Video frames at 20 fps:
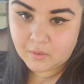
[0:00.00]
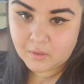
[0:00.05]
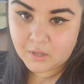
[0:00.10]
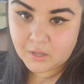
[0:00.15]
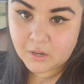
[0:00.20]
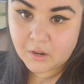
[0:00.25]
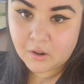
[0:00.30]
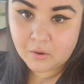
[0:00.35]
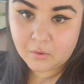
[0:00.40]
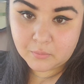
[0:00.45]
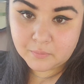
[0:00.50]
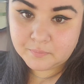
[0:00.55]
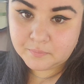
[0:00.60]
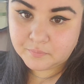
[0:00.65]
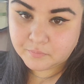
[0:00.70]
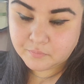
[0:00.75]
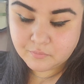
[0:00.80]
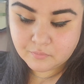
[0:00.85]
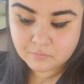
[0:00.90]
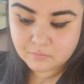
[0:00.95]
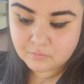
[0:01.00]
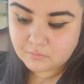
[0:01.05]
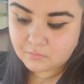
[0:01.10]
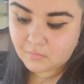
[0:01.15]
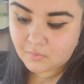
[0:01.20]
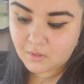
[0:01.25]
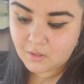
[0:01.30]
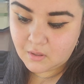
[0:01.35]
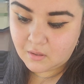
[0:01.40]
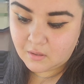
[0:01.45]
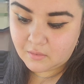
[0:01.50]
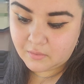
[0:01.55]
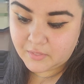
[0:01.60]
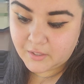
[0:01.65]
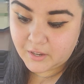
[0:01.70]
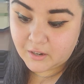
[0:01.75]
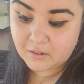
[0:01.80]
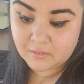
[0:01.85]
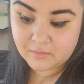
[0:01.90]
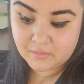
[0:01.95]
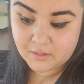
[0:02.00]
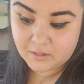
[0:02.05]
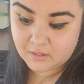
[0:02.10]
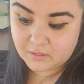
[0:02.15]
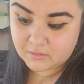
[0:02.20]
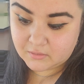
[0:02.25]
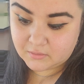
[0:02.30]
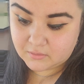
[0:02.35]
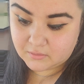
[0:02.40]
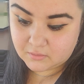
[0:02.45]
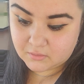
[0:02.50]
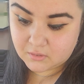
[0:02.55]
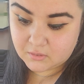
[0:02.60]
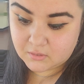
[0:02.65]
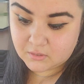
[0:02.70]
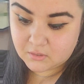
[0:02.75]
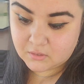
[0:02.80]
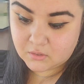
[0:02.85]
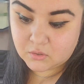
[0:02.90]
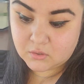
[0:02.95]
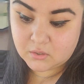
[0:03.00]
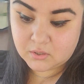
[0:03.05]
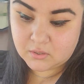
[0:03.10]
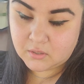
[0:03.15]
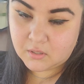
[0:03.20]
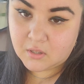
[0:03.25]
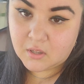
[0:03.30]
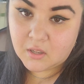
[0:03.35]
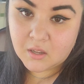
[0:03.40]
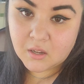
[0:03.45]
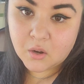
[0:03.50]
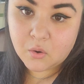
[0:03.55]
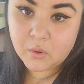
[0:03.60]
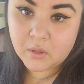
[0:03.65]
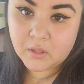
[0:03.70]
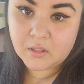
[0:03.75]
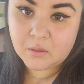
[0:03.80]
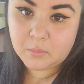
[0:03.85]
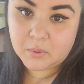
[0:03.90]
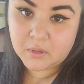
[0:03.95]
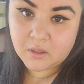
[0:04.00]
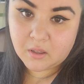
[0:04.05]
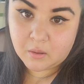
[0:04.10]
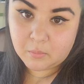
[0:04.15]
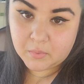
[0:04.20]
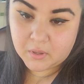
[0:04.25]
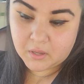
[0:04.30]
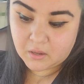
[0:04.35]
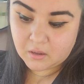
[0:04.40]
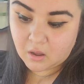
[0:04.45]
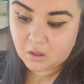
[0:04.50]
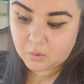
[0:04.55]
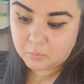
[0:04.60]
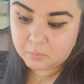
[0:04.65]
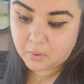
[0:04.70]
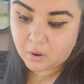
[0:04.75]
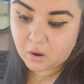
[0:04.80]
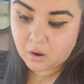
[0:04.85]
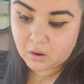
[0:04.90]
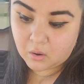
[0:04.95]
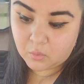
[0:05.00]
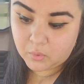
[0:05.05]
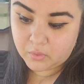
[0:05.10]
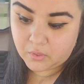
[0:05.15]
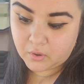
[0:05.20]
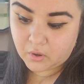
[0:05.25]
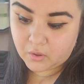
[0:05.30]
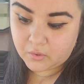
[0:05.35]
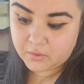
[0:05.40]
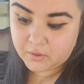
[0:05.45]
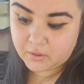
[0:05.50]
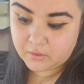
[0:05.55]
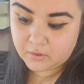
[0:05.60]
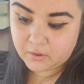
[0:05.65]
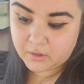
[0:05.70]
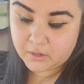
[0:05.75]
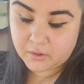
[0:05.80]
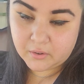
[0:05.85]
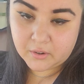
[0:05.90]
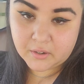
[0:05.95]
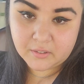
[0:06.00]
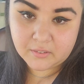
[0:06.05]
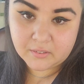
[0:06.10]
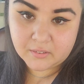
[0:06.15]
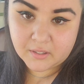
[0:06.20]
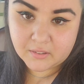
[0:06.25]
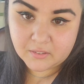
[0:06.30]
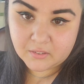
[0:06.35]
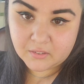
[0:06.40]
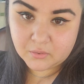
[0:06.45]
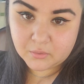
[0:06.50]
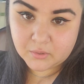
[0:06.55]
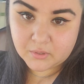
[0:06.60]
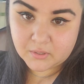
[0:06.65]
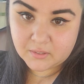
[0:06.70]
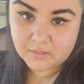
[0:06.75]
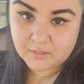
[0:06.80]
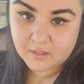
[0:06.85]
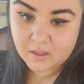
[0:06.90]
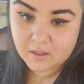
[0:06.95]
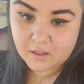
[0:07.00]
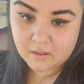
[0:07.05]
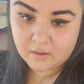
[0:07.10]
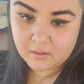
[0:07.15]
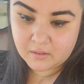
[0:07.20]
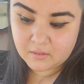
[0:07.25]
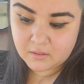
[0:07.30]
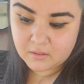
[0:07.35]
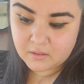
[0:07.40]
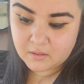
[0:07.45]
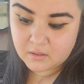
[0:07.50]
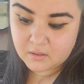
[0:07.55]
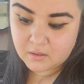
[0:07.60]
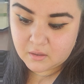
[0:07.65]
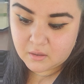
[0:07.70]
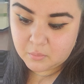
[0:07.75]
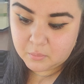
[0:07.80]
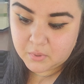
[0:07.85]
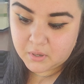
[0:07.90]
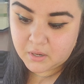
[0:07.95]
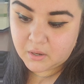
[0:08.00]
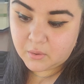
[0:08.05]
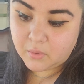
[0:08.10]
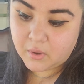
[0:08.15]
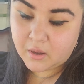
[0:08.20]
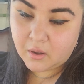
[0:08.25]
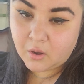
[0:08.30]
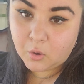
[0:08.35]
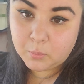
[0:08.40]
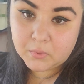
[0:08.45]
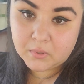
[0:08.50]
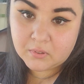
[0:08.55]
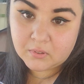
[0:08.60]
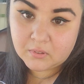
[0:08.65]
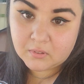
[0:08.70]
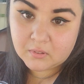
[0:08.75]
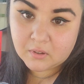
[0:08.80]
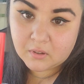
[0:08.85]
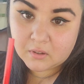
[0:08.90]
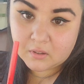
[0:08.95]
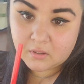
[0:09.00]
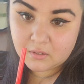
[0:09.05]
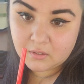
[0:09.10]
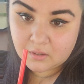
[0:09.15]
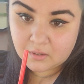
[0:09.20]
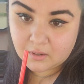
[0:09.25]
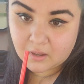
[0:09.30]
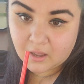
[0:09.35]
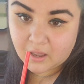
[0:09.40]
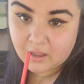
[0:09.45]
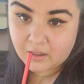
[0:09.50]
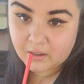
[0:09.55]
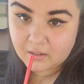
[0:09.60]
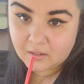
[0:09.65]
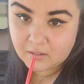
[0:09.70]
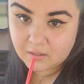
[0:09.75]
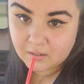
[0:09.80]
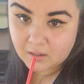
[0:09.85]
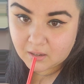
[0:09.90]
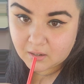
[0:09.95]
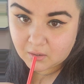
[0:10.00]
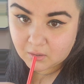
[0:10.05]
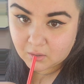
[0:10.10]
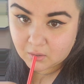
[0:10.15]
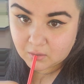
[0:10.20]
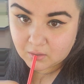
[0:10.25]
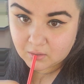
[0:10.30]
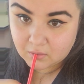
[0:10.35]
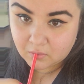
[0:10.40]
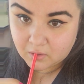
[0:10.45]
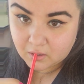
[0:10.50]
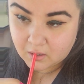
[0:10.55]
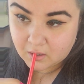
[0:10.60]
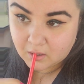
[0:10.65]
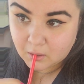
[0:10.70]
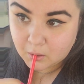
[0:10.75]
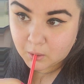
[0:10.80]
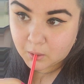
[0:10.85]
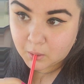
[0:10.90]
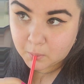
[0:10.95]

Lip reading: you know, they're quickly becoming on par with all the other eateries, and that's just really sad. But anyway, I hope this is good. I don't know. Let's find out.